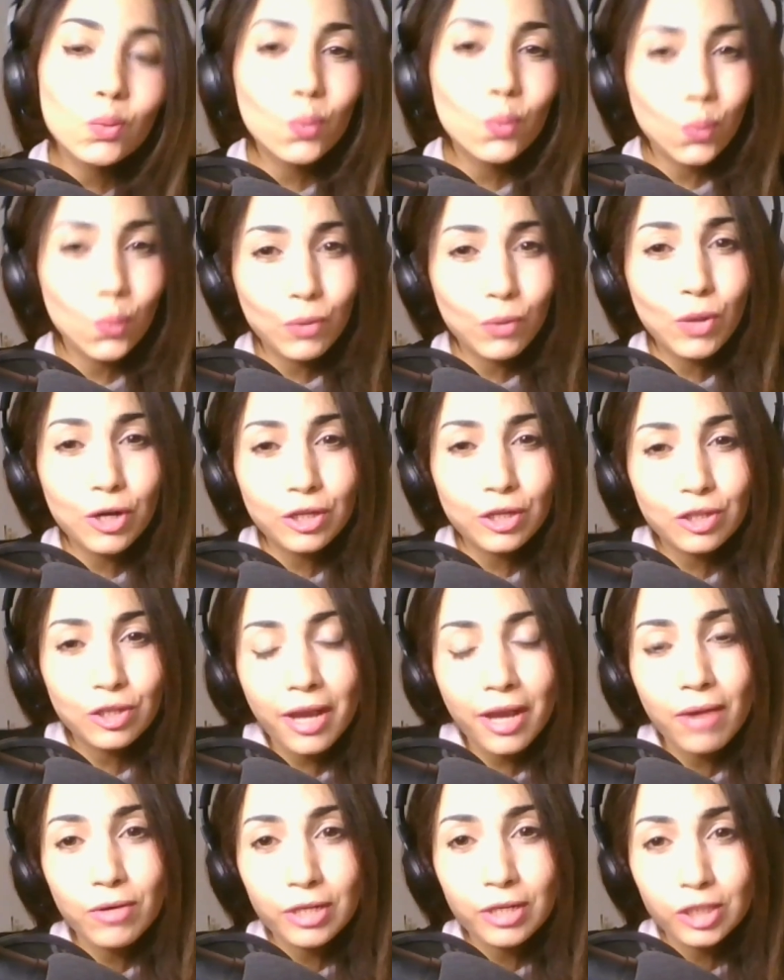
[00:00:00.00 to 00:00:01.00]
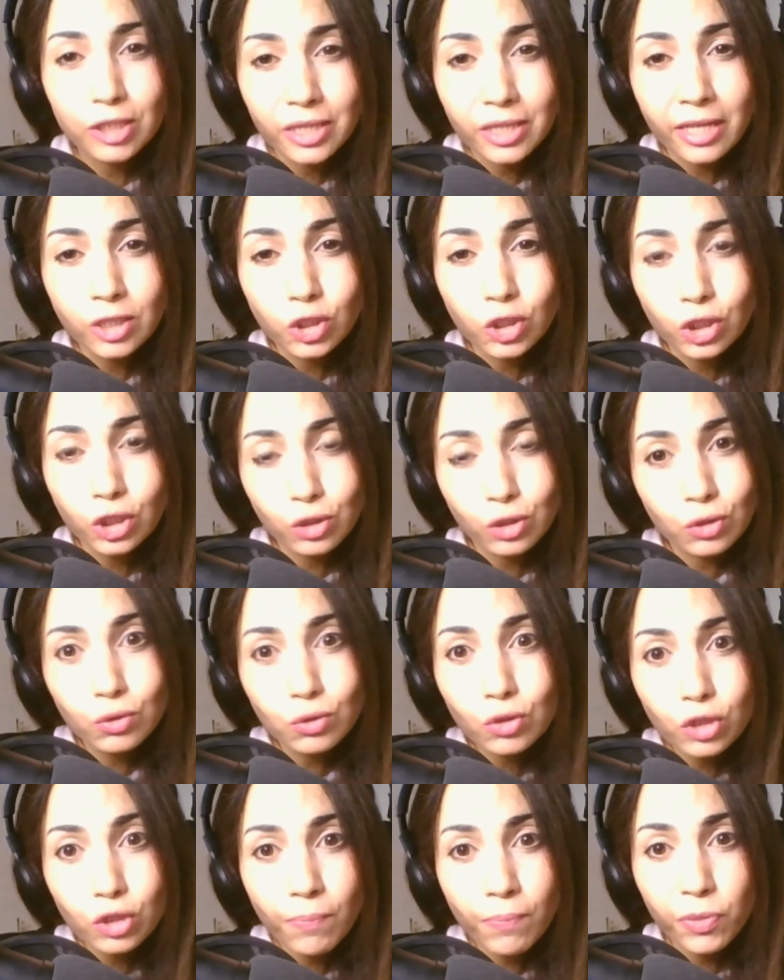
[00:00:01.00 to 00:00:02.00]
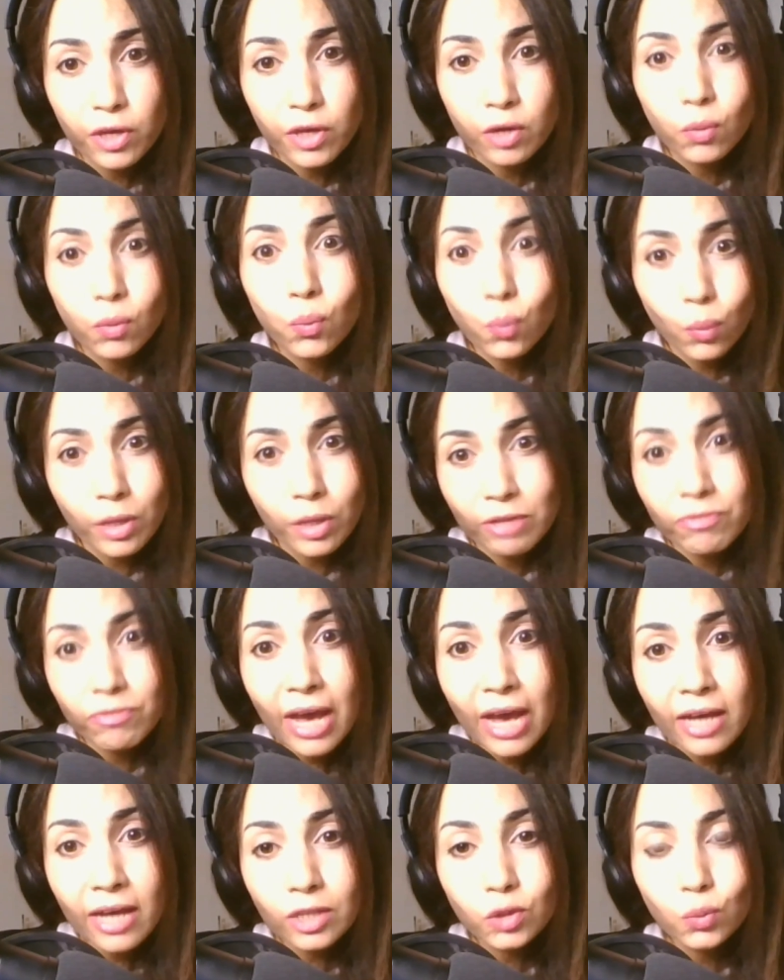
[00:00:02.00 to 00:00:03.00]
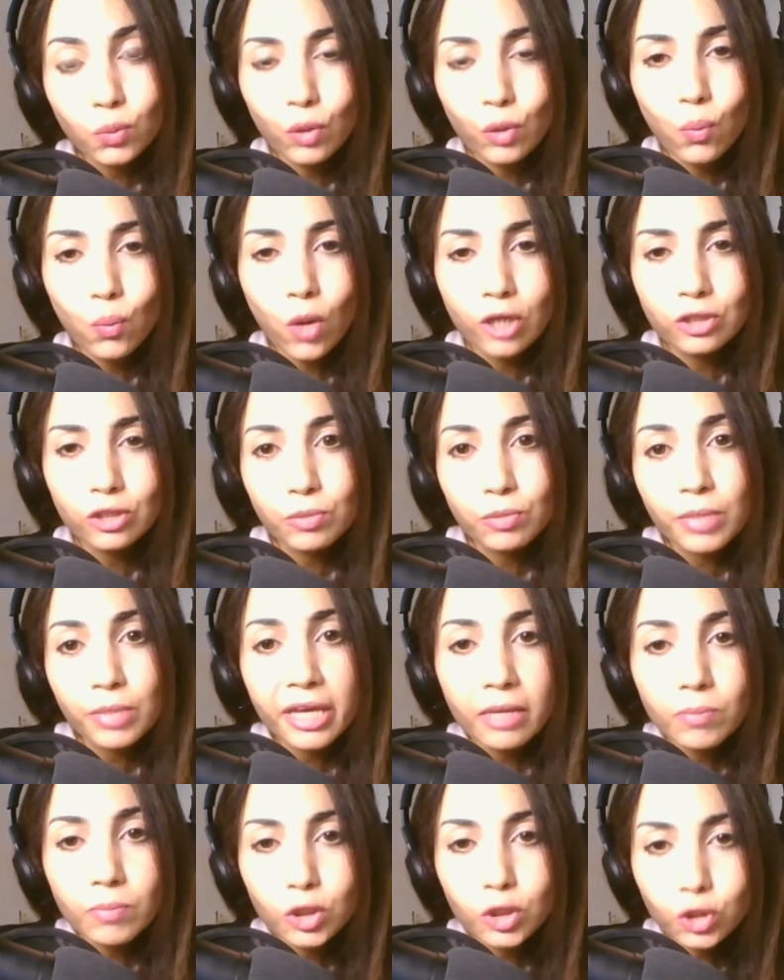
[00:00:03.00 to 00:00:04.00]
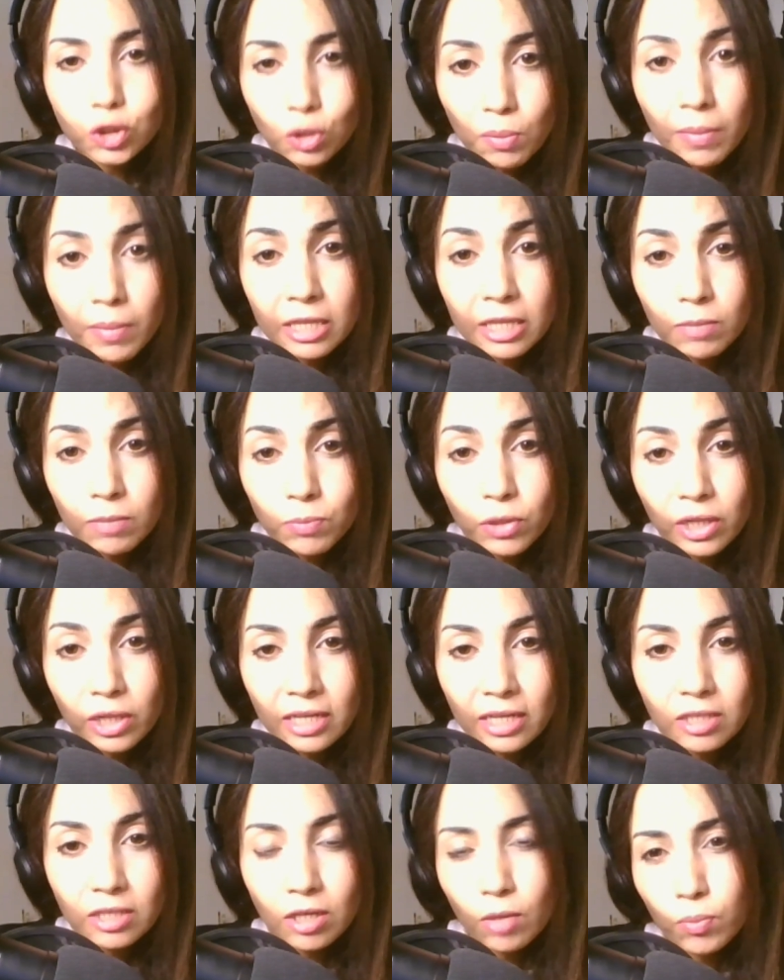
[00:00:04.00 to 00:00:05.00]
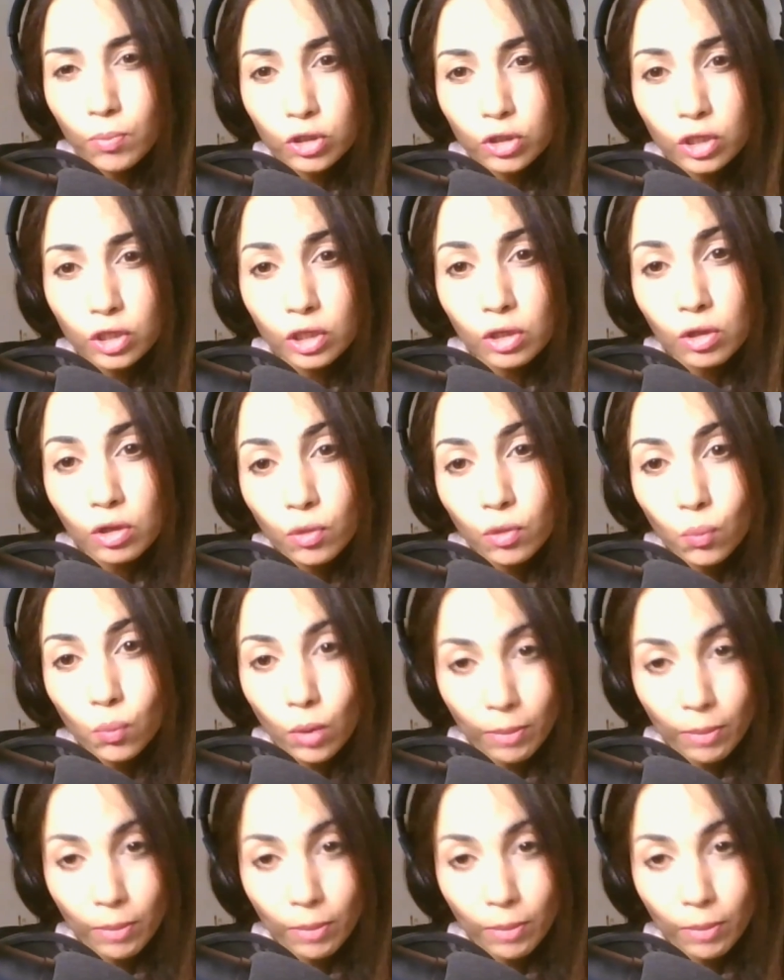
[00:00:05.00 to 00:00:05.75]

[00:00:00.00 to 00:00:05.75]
We want our extension to do something. In fact, we want to be able to manipulate a particular web